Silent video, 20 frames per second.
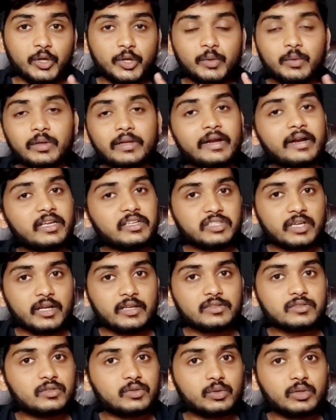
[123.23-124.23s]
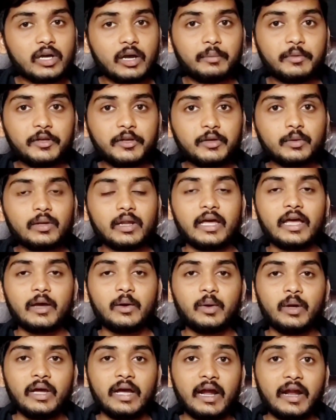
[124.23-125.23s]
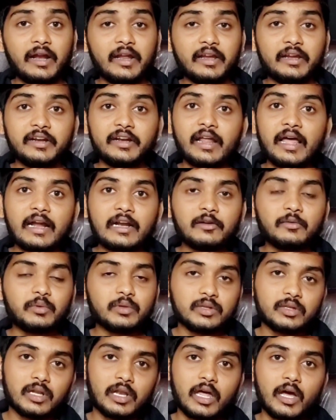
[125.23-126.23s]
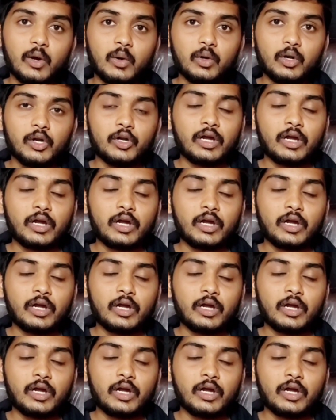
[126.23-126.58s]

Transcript: you will get a chance to come into live and interact with Luv